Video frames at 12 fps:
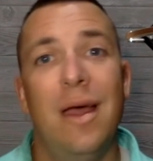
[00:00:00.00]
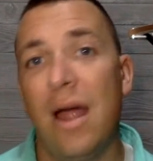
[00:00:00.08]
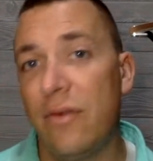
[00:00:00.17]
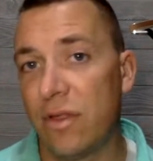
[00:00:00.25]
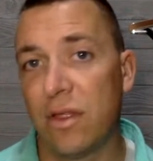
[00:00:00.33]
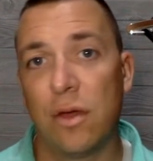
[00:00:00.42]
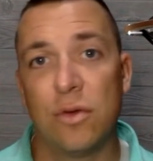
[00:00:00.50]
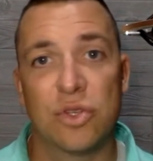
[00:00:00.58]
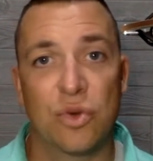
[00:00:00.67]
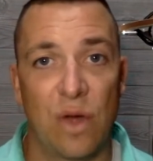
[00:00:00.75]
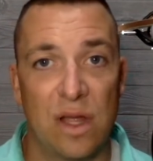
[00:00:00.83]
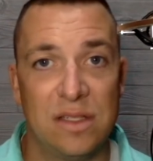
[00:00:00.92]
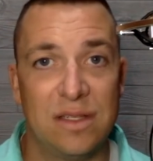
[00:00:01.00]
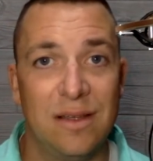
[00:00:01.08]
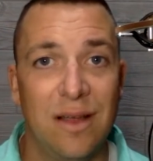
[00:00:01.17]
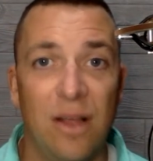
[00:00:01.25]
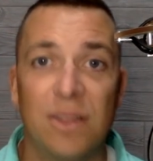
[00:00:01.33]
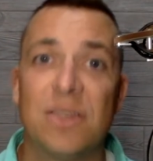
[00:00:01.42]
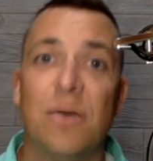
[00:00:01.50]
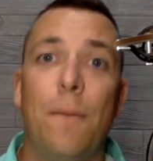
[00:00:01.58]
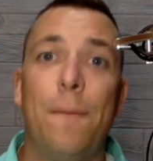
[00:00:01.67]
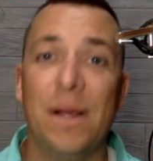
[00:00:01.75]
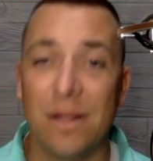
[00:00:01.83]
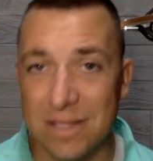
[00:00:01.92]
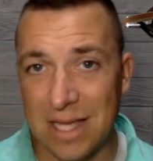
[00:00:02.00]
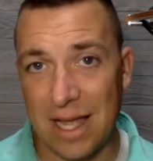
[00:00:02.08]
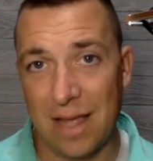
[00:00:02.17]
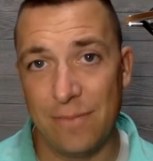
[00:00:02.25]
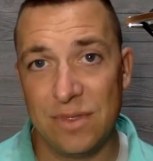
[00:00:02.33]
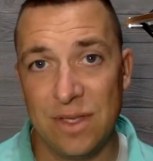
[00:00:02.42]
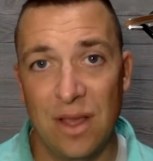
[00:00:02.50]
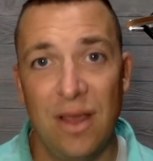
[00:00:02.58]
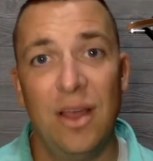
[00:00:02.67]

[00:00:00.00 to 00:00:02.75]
everything goes crazy. Also, build times.